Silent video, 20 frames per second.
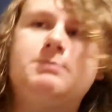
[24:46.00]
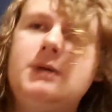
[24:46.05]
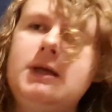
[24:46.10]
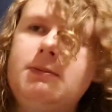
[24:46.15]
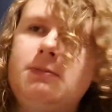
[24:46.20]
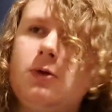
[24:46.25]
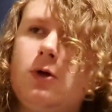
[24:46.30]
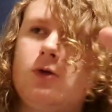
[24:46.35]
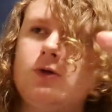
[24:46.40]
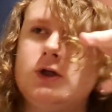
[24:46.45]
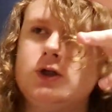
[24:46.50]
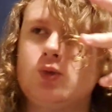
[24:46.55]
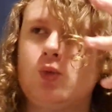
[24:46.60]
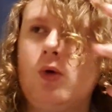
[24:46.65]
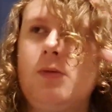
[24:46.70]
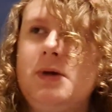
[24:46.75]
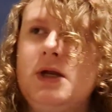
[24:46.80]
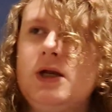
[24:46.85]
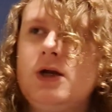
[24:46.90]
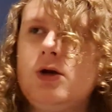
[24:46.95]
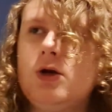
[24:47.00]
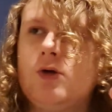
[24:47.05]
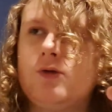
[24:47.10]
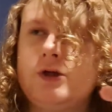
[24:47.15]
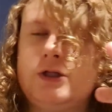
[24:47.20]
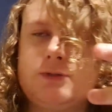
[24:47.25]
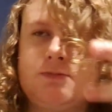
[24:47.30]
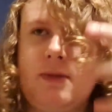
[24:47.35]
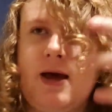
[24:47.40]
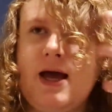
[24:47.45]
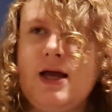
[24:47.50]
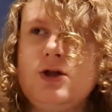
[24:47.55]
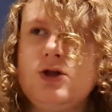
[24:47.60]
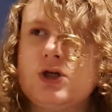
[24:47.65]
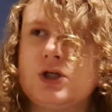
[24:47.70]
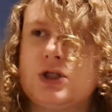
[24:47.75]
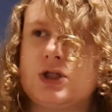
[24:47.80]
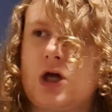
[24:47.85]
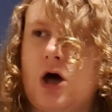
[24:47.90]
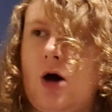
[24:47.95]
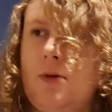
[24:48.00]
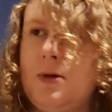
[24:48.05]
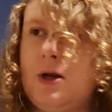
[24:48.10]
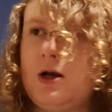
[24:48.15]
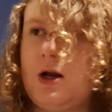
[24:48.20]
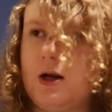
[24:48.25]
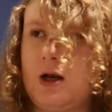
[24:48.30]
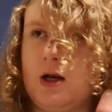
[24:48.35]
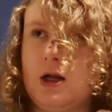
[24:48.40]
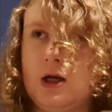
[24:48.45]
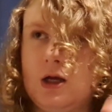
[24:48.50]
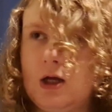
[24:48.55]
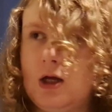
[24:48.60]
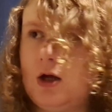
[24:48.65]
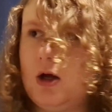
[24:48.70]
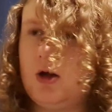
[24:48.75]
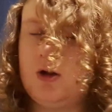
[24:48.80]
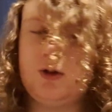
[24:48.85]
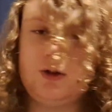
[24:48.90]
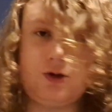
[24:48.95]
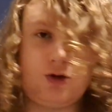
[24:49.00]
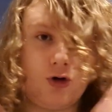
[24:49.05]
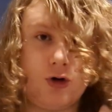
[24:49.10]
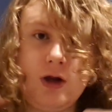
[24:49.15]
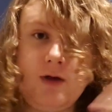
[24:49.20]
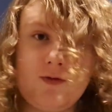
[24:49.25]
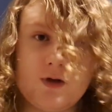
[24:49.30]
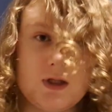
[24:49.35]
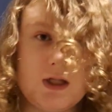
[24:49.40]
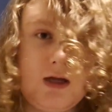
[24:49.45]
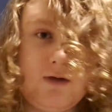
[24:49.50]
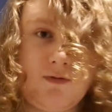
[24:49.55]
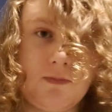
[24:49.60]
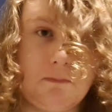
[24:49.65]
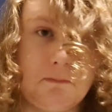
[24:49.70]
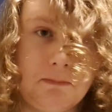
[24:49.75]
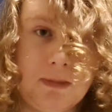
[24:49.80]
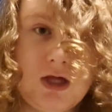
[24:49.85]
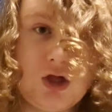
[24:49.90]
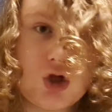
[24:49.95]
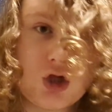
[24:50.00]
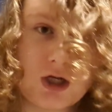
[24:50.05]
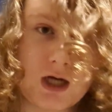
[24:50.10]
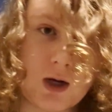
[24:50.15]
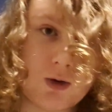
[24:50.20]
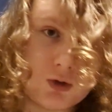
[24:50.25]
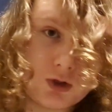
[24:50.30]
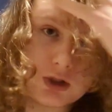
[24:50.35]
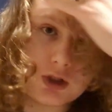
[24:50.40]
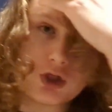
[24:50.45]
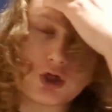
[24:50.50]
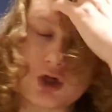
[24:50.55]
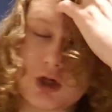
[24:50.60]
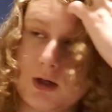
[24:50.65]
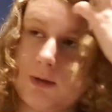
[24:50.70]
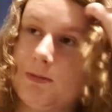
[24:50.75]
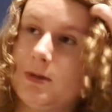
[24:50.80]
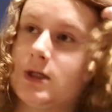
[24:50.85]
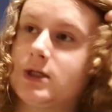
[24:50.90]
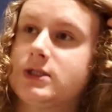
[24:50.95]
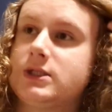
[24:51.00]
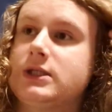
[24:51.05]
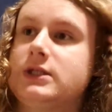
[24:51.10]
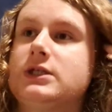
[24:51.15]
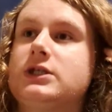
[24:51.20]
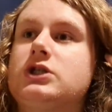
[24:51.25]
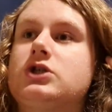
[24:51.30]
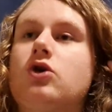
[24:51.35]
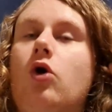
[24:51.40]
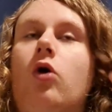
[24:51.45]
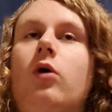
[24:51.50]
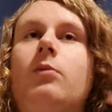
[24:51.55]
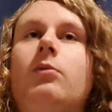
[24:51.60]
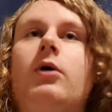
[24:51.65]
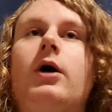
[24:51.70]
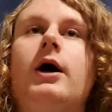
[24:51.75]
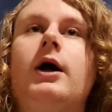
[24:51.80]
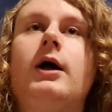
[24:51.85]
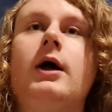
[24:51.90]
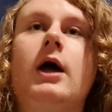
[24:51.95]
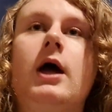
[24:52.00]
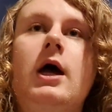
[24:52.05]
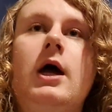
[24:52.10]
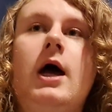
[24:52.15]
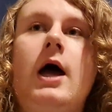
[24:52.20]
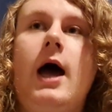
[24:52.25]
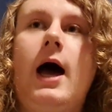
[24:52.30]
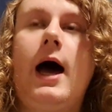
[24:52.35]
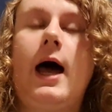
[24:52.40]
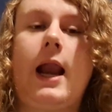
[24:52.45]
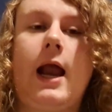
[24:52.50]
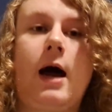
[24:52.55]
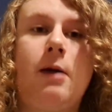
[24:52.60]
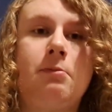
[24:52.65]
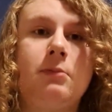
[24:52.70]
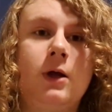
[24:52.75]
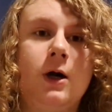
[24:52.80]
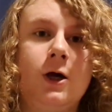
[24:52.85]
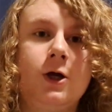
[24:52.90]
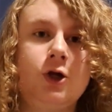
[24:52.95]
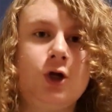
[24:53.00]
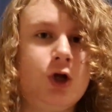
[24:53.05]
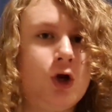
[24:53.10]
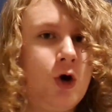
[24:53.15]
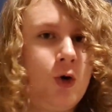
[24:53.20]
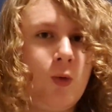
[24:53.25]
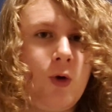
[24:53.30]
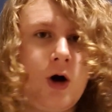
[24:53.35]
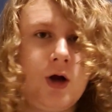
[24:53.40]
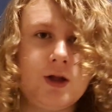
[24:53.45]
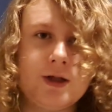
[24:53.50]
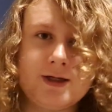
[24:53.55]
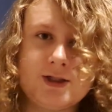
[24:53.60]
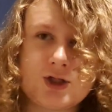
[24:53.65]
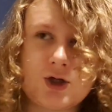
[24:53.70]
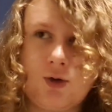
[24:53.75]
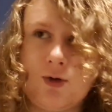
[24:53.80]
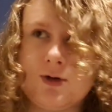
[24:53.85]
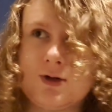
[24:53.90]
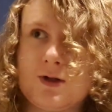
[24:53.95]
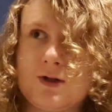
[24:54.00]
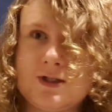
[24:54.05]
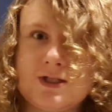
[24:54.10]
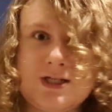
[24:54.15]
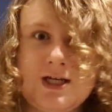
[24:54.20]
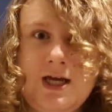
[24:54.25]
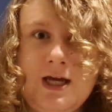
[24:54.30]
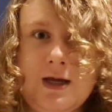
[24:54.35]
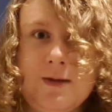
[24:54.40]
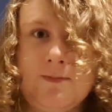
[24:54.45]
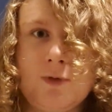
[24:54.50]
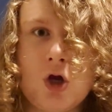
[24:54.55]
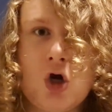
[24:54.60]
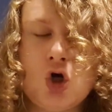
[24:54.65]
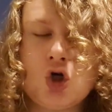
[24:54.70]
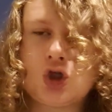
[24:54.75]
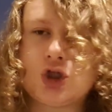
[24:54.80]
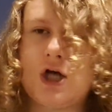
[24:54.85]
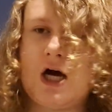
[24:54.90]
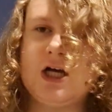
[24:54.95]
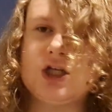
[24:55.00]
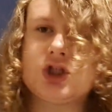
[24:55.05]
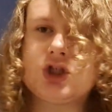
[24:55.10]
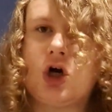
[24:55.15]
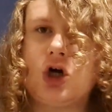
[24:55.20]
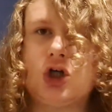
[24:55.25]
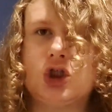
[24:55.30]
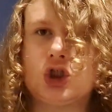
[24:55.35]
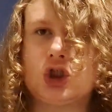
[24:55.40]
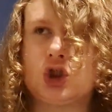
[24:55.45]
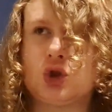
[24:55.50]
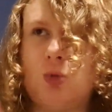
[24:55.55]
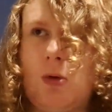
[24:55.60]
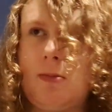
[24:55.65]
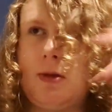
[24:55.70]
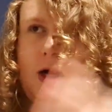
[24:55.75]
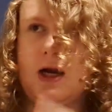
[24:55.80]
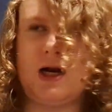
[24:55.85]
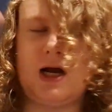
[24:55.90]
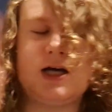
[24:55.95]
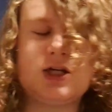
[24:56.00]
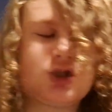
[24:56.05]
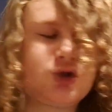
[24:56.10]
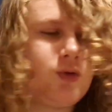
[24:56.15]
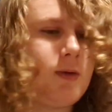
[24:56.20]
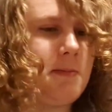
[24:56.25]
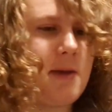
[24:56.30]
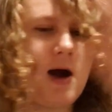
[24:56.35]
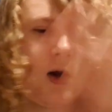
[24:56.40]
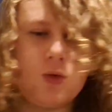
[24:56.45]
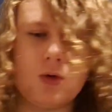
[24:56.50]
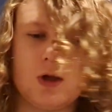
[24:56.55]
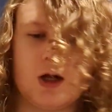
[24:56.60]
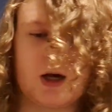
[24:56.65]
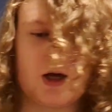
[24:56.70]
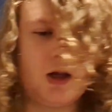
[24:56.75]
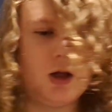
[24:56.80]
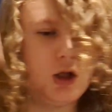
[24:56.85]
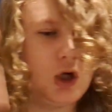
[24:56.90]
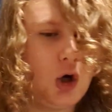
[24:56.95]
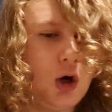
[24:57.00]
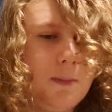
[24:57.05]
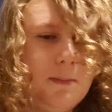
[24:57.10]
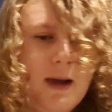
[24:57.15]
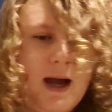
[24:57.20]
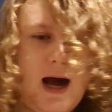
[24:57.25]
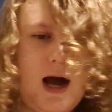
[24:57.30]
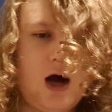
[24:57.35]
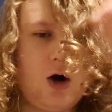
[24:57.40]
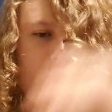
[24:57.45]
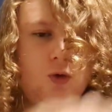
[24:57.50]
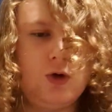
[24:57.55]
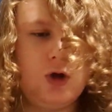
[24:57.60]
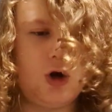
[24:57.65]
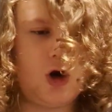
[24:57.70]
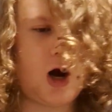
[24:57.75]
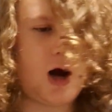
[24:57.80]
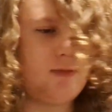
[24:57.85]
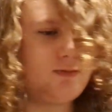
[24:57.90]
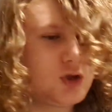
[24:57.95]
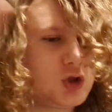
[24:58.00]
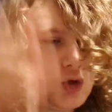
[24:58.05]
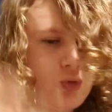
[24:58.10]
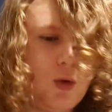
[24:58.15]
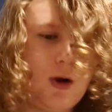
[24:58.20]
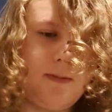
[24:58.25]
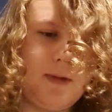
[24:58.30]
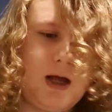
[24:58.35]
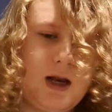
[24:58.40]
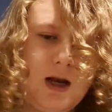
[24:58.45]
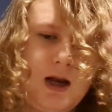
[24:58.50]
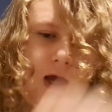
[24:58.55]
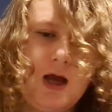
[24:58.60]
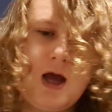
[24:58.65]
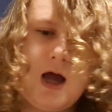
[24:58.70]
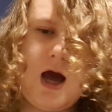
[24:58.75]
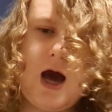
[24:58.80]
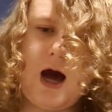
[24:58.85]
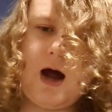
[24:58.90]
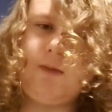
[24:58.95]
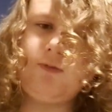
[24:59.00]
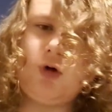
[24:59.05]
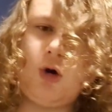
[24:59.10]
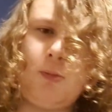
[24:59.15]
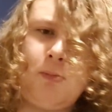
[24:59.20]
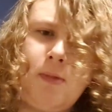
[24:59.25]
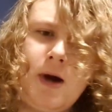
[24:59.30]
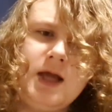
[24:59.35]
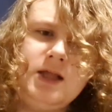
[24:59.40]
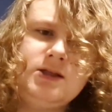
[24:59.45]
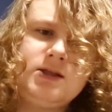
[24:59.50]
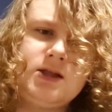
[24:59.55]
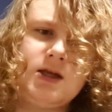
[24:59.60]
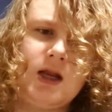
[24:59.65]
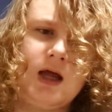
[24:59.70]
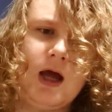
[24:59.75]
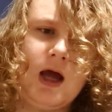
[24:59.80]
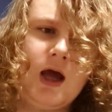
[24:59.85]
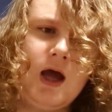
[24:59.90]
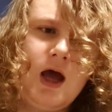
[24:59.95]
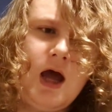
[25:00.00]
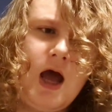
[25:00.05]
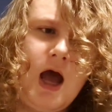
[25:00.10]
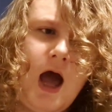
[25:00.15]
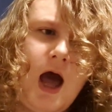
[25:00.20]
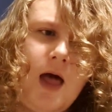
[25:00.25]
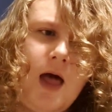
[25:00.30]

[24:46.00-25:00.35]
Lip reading: these people, all these women, all these men just coming and they're even leaving beach towels and shit because of the storm, right? And I'm like, you know what, let's go into the sea. So I start swimming, and I swim out like a little bit out, you know, I'm swimming, and I'm not minding it.